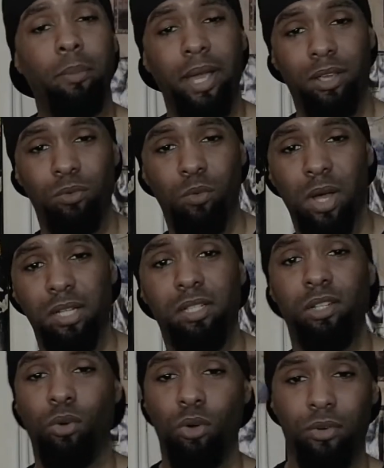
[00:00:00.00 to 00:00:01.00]
back and watch
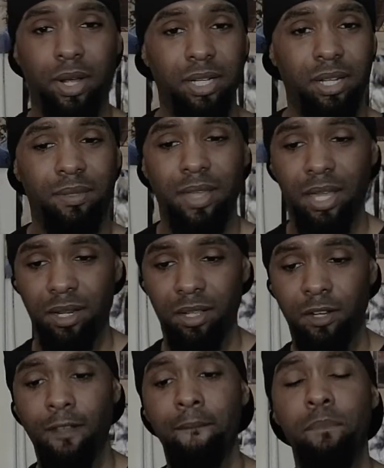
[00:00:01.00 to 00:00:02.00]
the order I did that
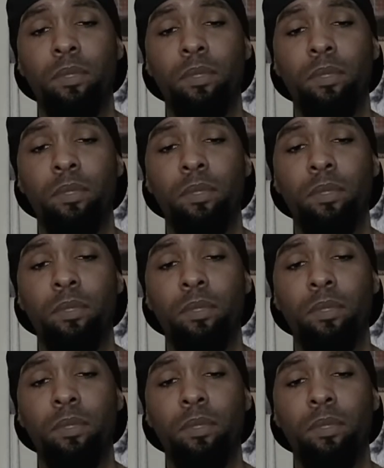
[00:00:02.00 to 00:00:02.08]
in.